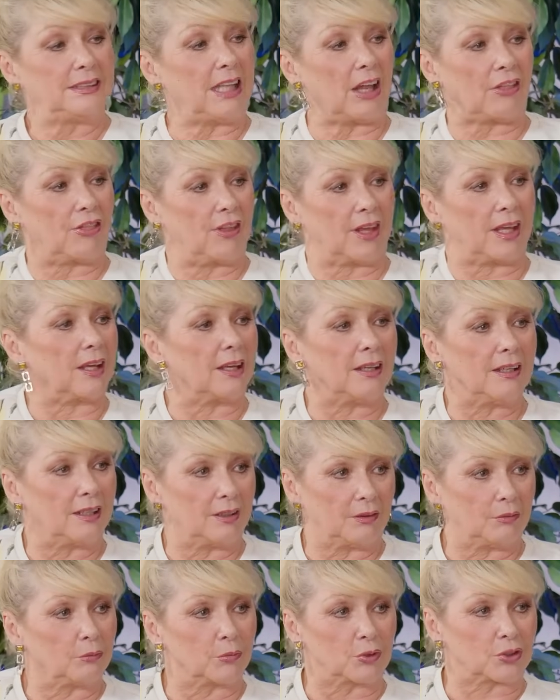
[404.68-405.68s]
nothing
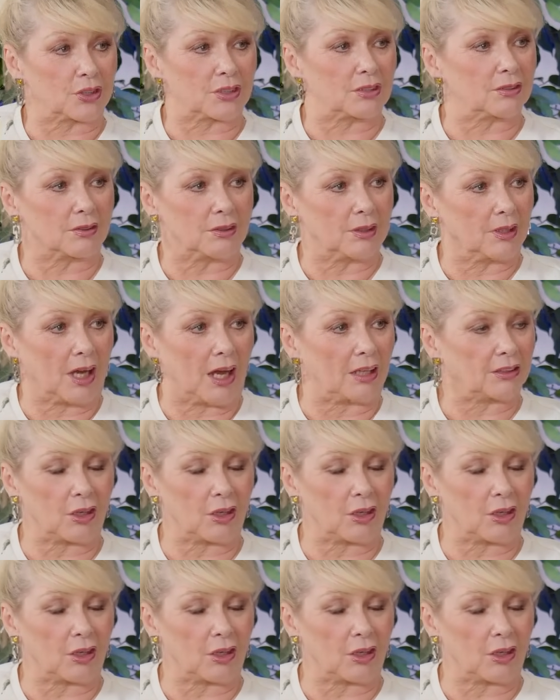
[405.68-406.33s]
was. Yeah.